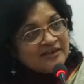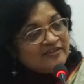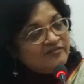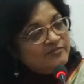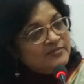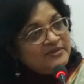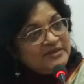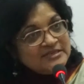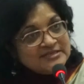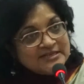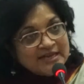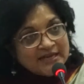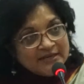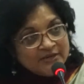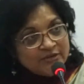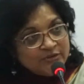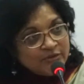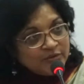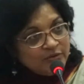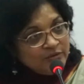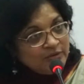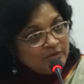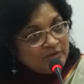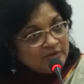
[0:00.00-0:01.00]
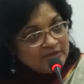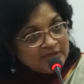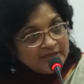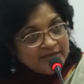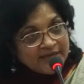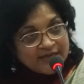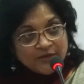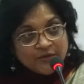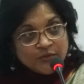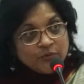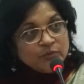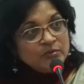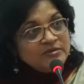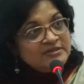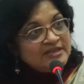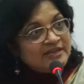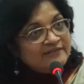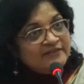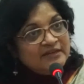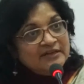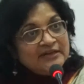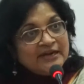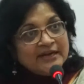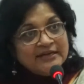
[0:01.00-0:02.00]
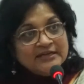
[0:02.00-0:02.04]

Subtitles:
decides, and the government decided on the date